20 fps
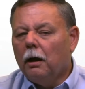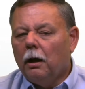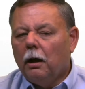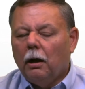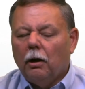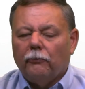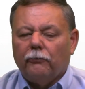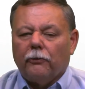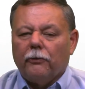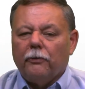
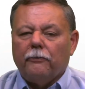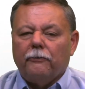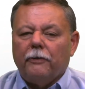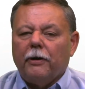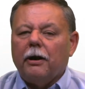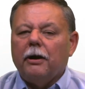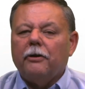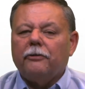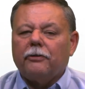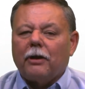for the
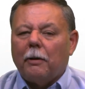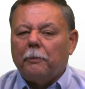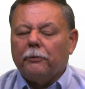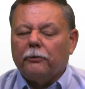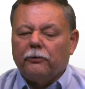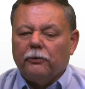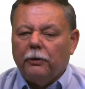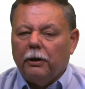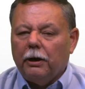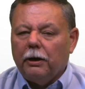various
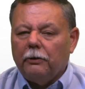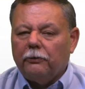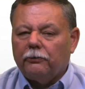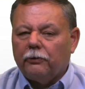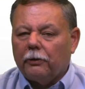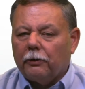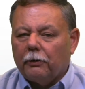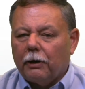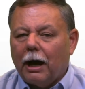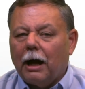opportunities
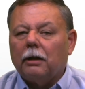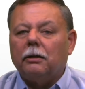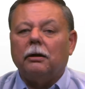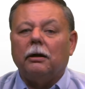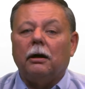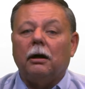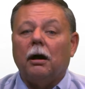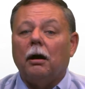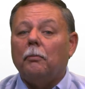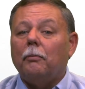that are out
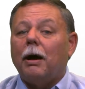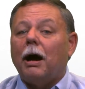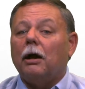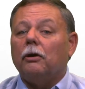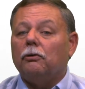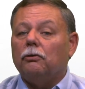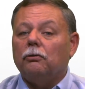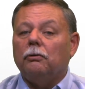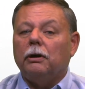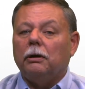there
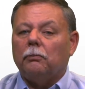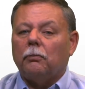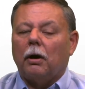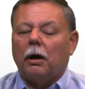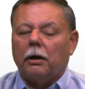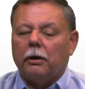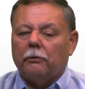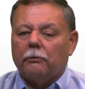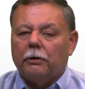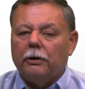about doing
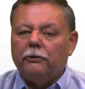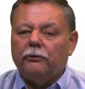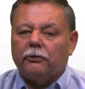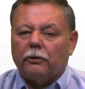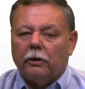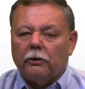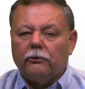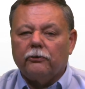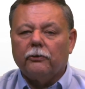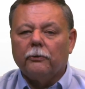market
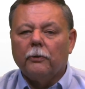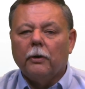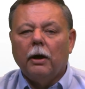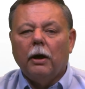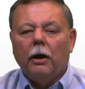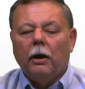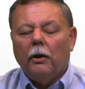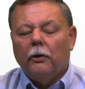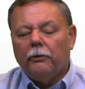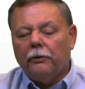research.
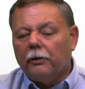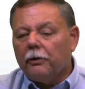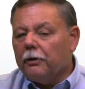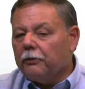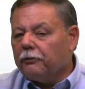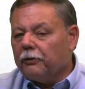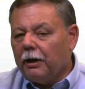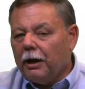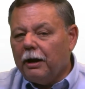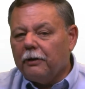There
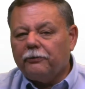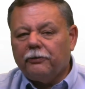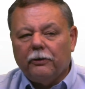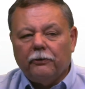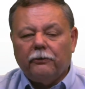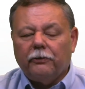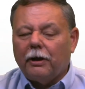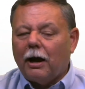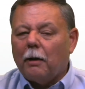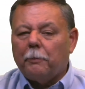is, in
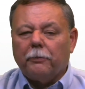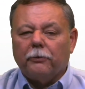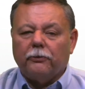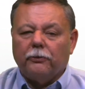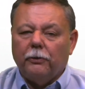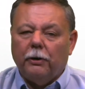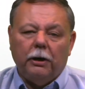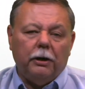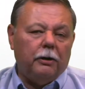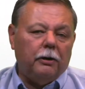essence, the
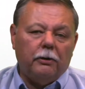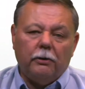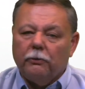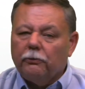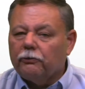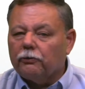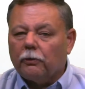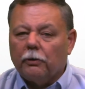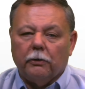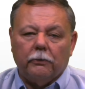opportunity to do
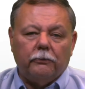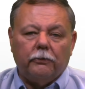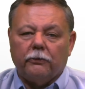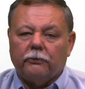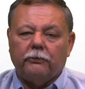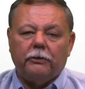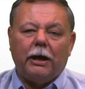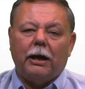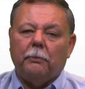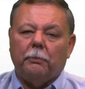sort of
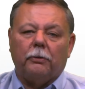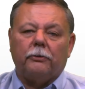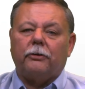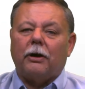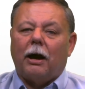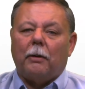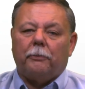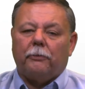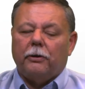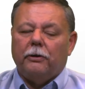just
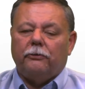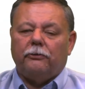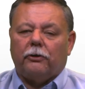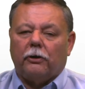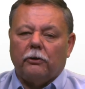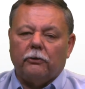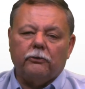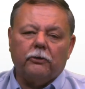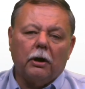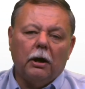tabletop
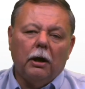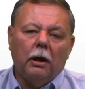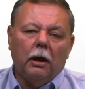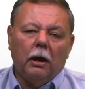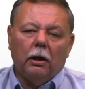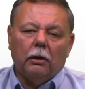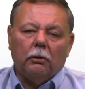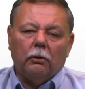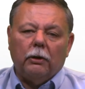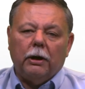research,
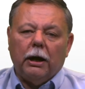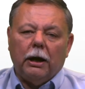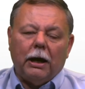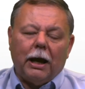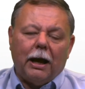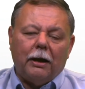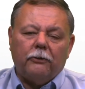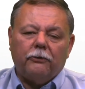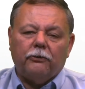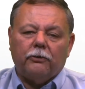looking
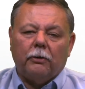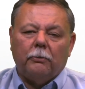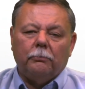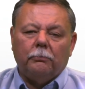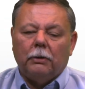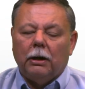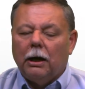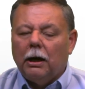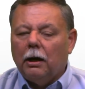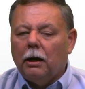at some
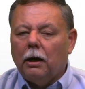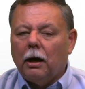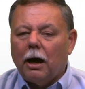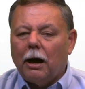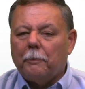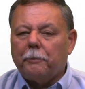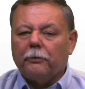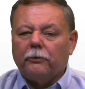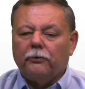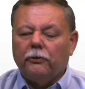
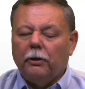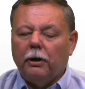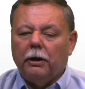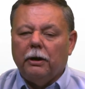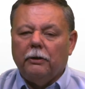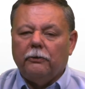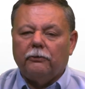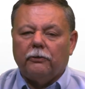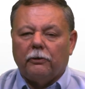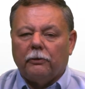
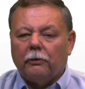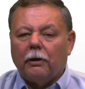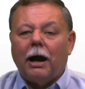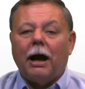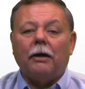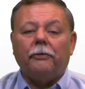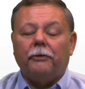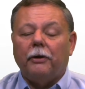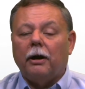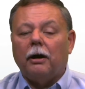opportunities that are
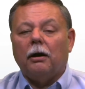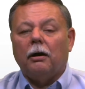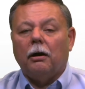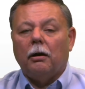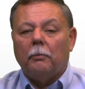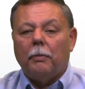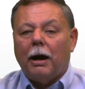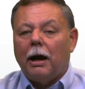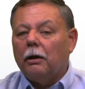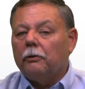out there
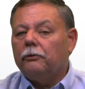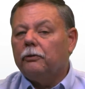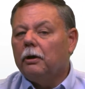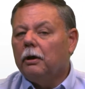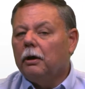about